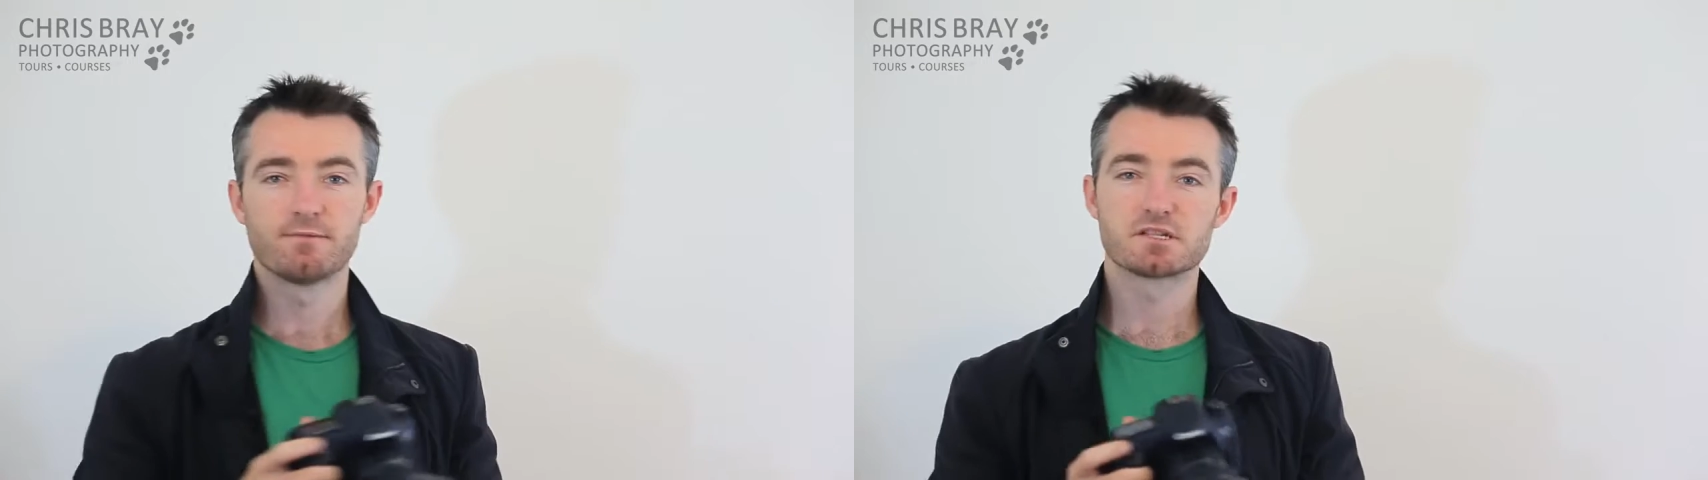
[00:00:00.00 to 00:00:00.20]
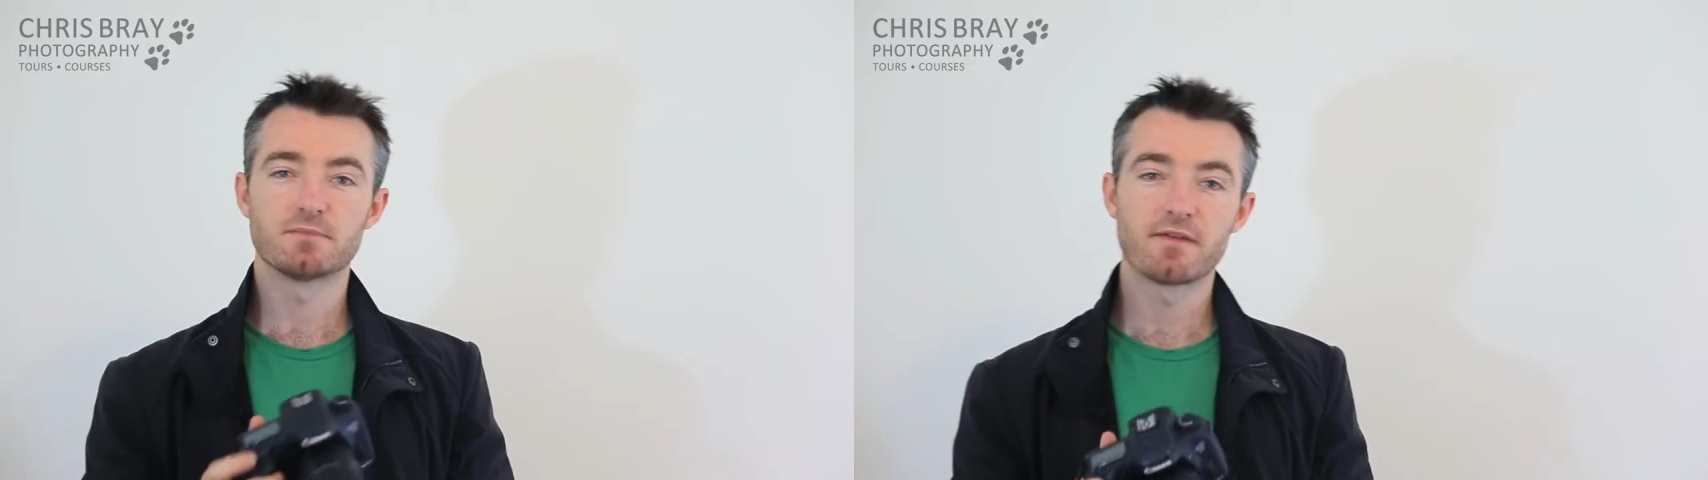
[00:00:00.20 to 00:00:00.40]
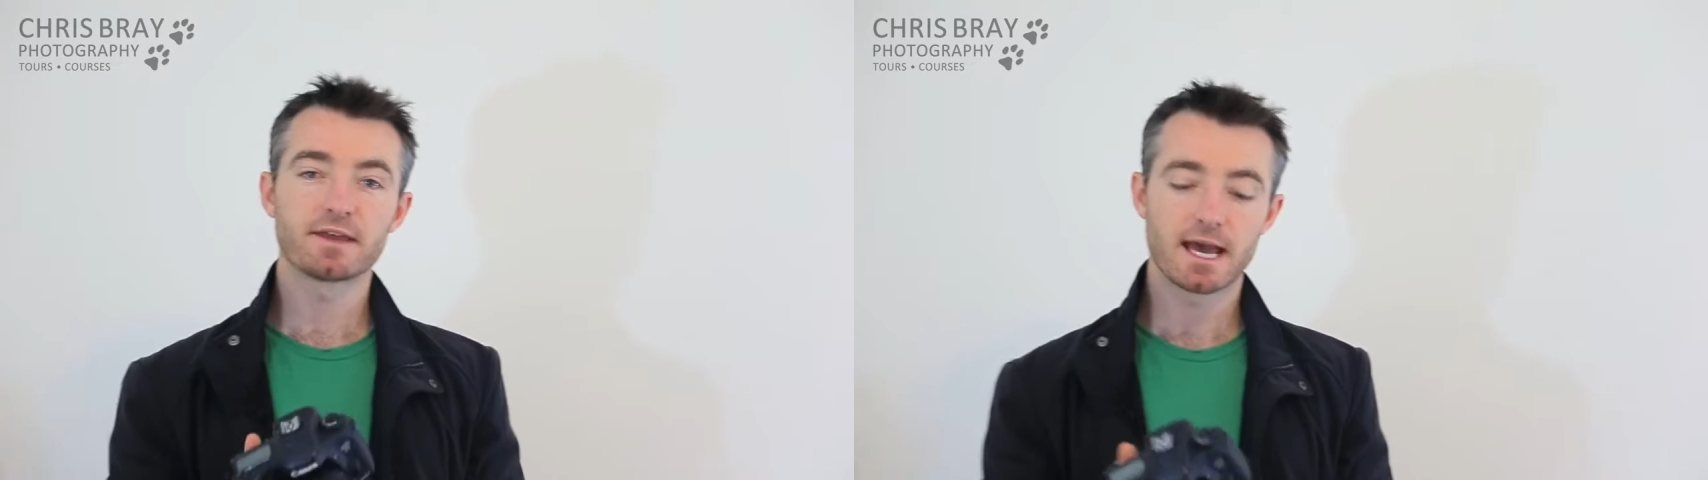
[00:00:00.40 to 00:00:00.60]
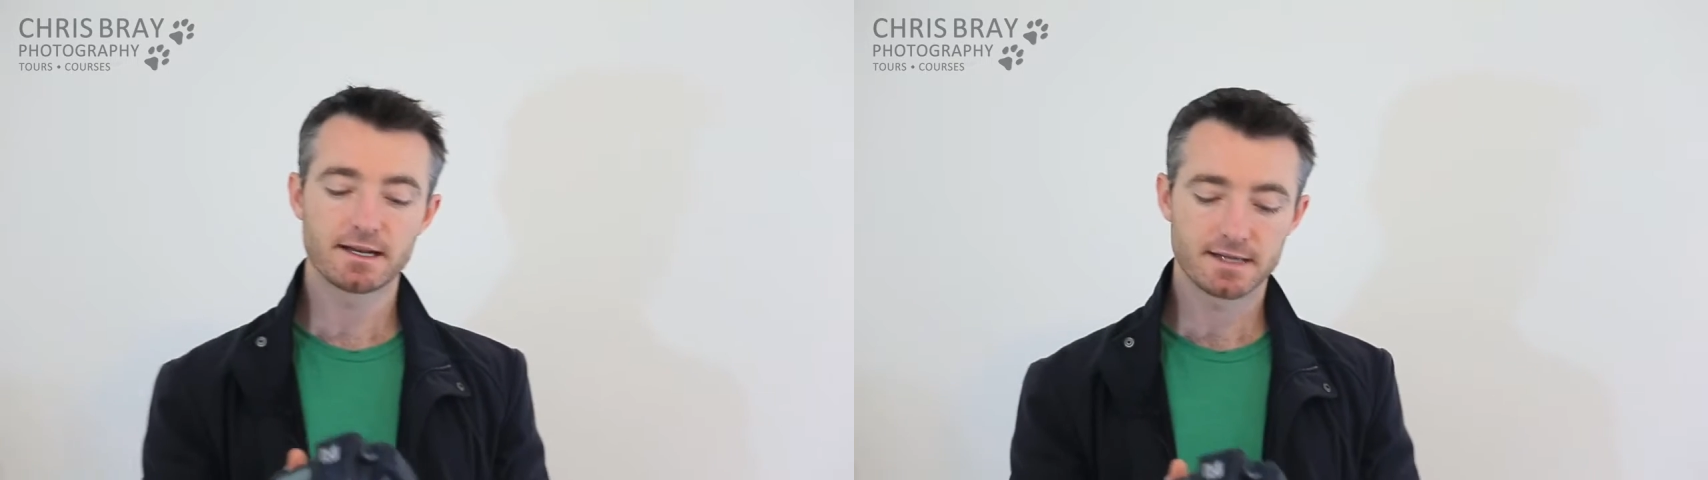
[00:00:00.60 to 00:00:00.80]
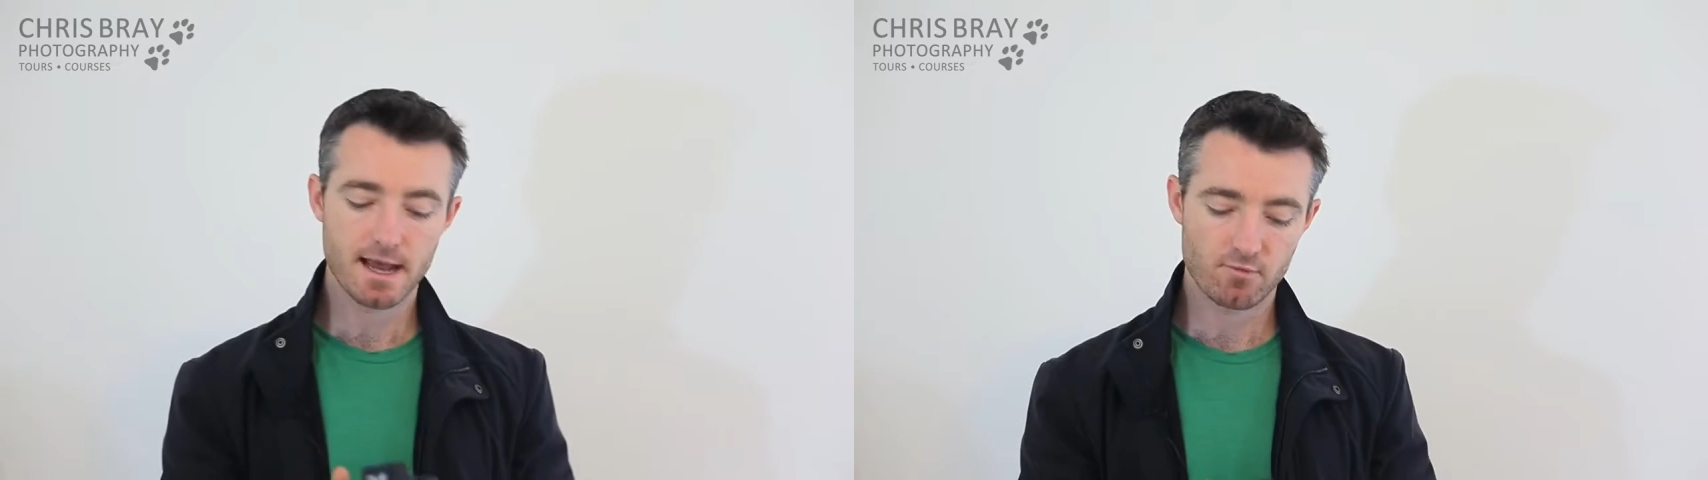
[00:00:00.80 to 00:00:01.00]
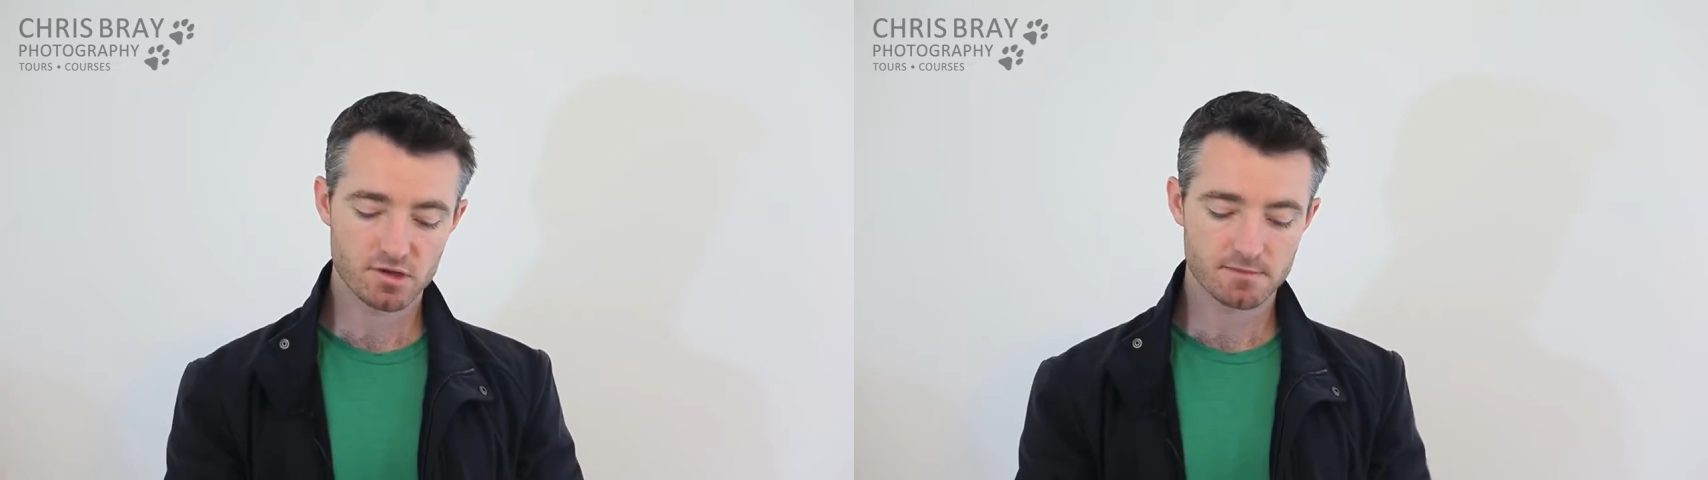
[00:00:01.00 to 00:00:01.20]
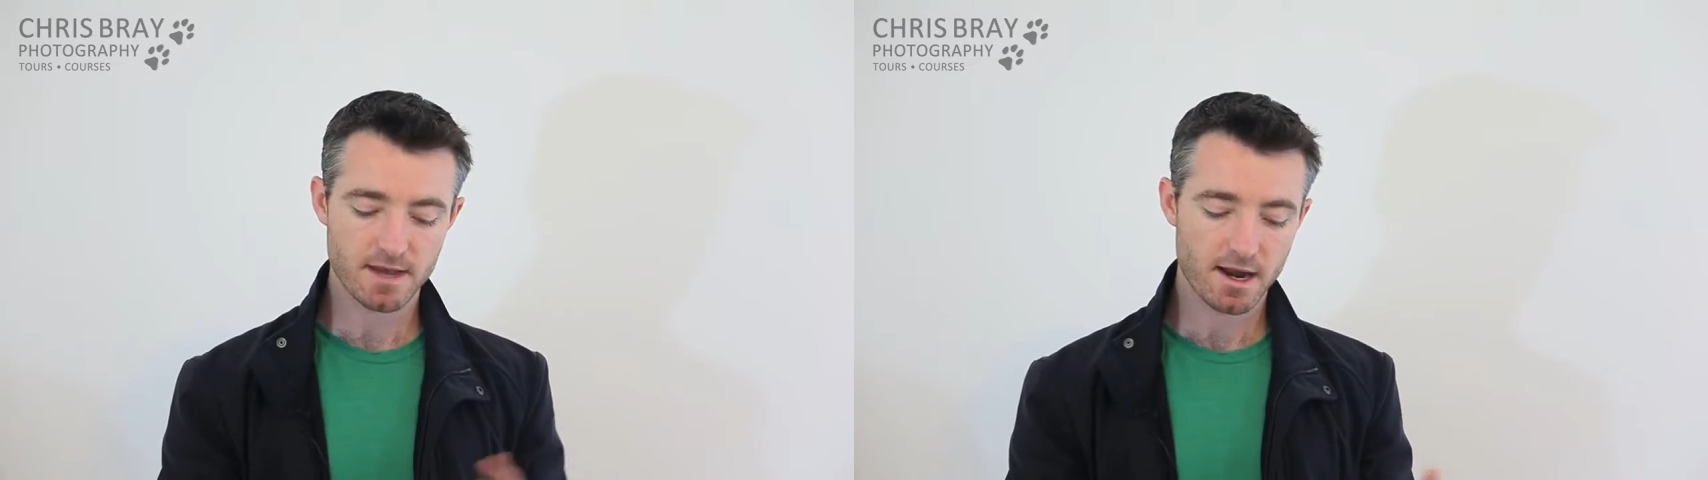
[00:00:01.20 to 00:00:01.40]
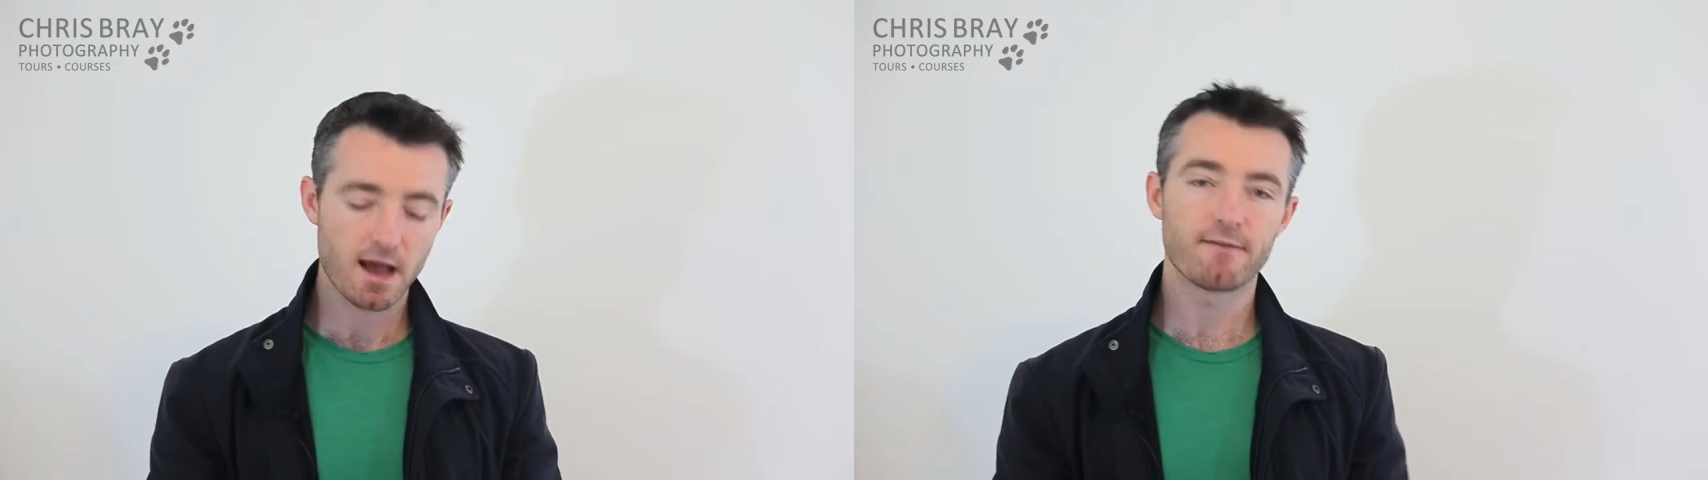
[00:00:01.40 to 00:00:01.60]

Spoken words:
For some other Canon cameras about